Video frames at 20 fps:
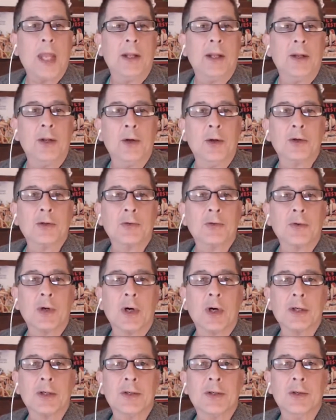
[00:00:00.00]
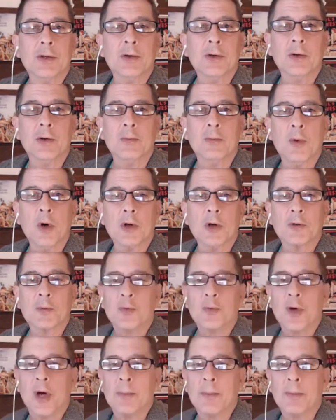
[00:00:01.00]
those are our two most
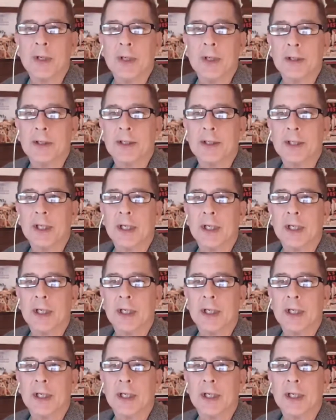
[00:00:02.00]
prominent